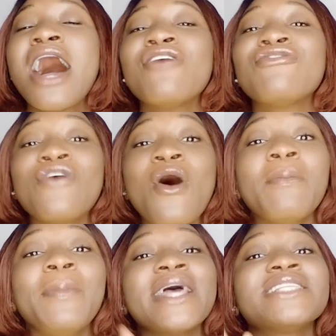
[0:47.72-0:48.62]

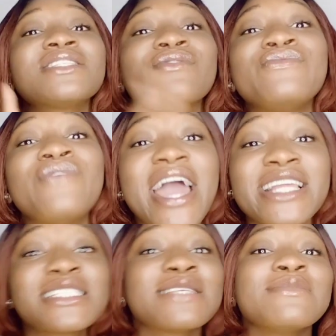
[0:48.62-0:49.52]
4 best
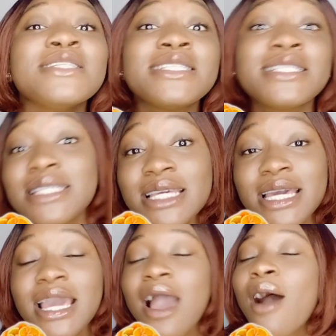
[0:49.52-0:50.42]
vitamin
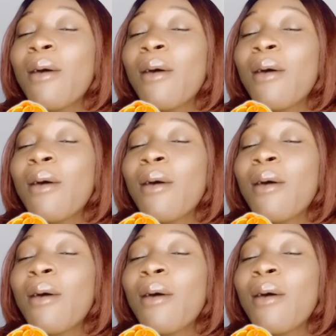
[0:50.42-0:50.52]
C